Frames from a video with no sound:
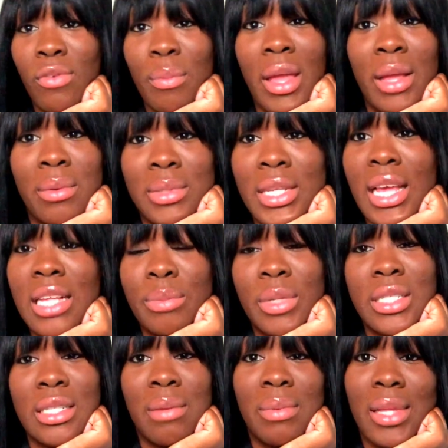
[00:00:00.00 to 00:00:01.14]
for my income tax
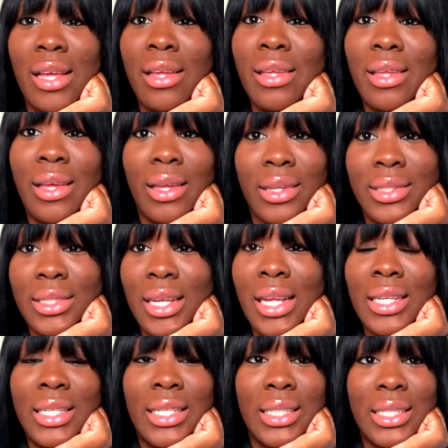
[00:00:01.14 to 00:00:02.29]
because I'm like, yes, I
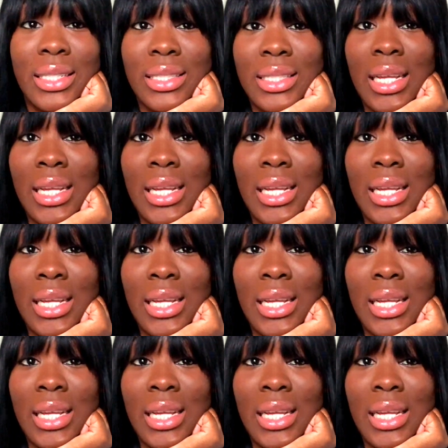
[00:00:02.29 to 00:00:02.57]
need this.